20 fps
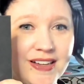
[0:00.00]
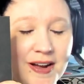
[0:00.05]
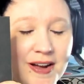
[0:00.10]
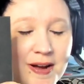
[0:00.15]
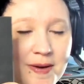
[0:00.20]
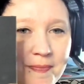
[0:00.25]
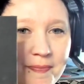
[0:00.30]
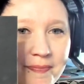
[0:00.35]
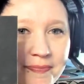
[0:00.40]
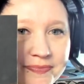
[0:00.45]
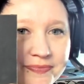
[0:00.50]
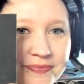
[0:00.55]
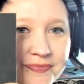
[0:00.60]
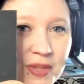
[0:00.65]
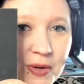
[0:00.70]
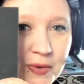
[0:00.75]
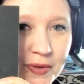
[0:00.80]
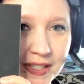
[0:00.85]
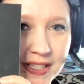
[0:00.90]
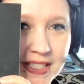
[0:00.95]
um,
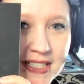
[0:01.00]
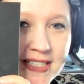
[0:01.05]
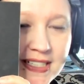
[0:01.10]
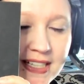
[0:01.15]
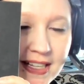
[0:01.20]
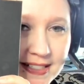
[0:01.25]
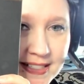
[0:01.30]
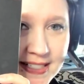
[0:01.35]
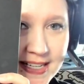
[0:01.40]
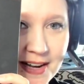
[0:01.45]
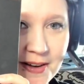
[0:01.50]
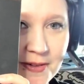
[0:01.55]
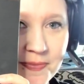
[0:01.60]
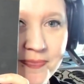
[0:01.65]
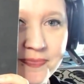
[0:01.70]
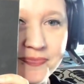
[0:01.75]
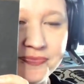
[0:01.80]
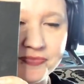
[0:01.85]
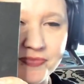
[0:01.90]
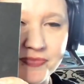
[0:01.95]
really stands out,
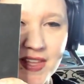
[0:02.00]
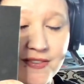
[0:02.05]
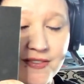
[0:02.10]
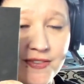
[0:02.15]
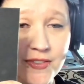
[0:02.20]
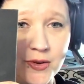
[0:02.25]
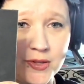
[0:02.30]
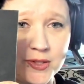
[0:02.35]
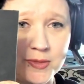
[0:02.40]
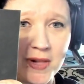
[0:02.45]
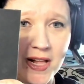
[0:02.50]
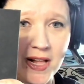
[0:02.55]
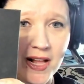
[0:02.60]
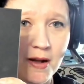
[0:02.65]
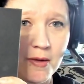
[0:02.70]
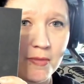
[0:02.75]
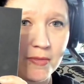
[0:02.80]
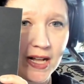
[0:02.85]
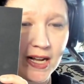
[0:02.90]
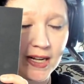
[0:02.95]
even though it's black
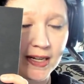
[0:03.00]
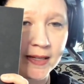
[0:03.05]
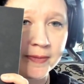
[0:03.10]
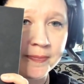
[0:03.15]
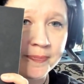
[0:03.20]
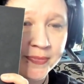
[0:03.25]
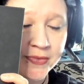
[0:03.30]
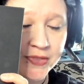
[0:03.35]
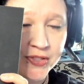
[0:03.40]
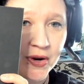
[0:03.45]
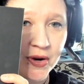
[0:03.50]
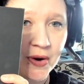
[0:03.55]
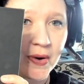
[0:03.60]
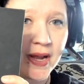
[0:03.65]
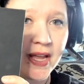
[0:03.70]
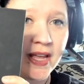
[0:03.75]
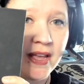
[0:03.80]
on black. So,